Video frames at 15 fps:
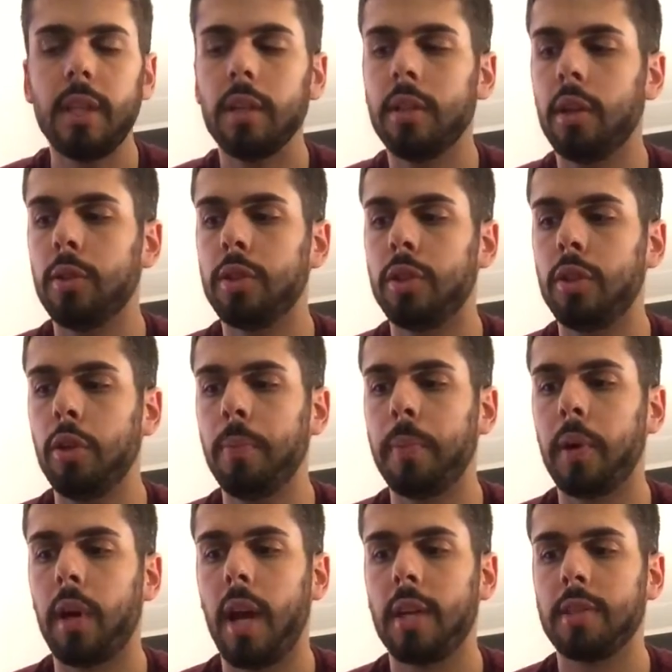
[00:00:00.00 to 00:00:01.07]

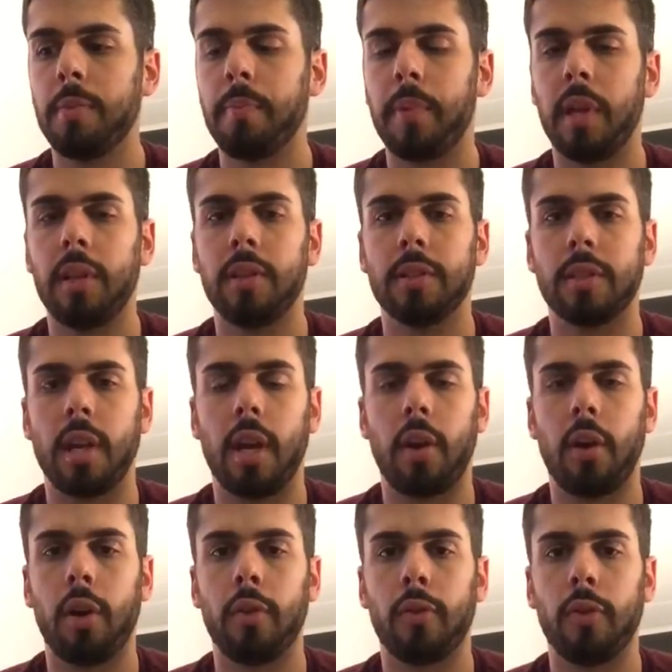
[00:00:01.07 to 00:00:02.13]
Jupiter hasn't been in this
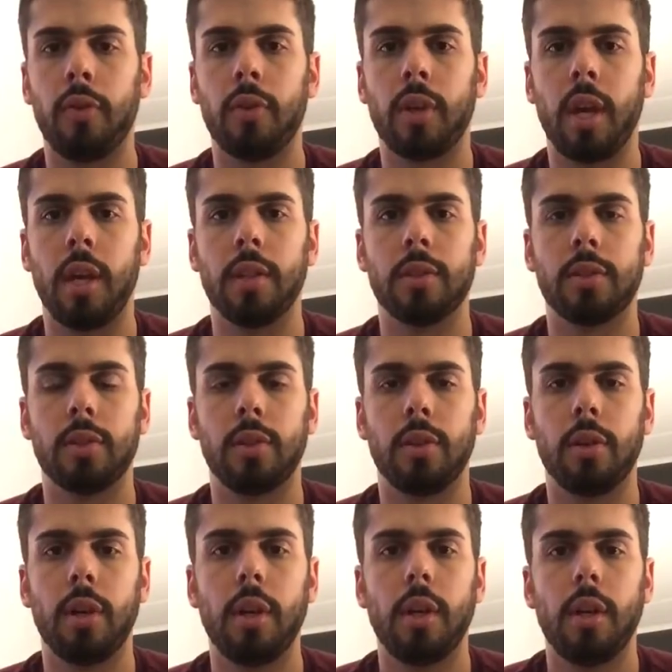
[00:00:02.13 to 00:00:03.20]
area for you,
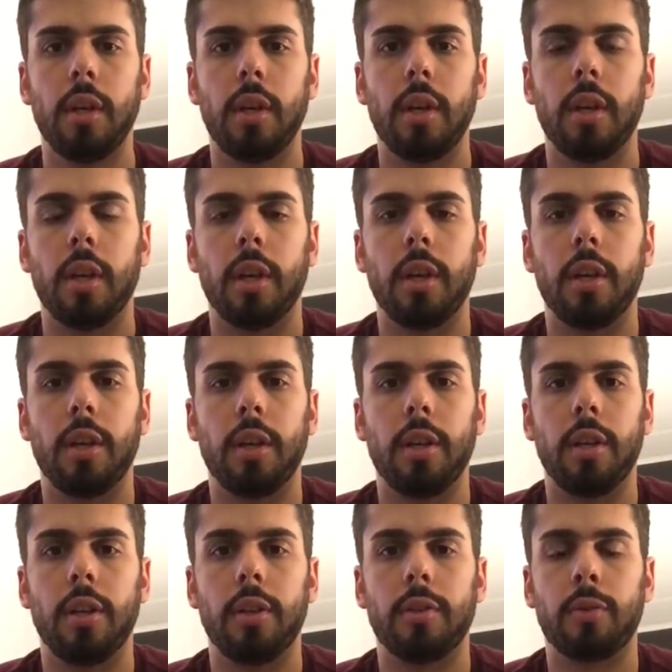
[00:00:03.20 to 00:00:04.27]
Cancer,
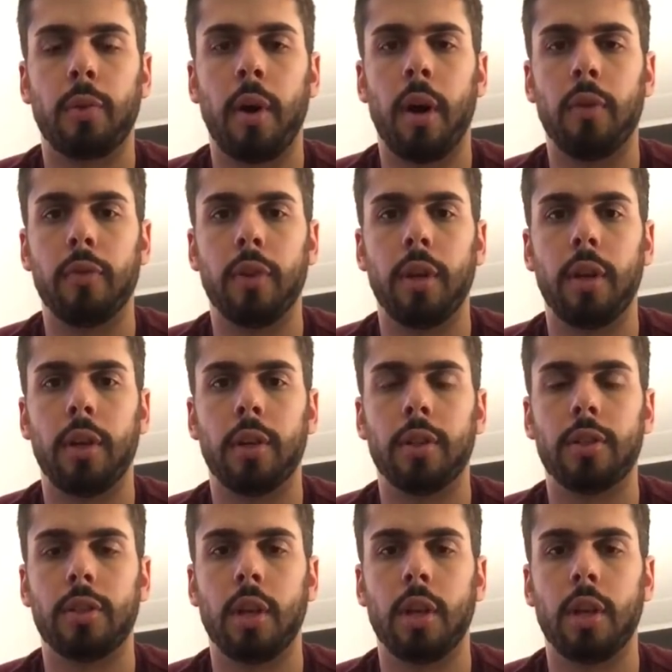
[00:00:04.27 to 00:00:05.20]
in 12 years.